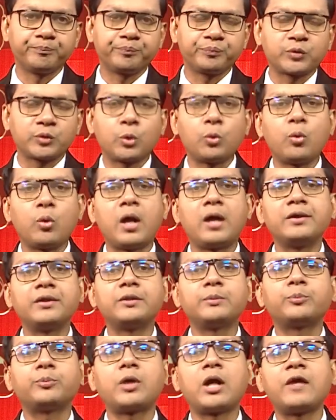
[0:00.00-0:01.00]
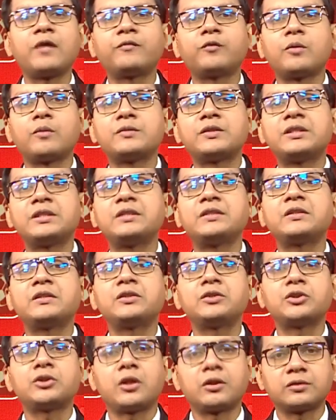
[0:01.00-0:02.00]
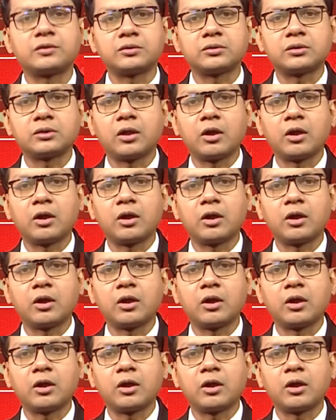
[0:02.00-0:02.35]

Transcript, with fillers: who are deprived from citizen charter.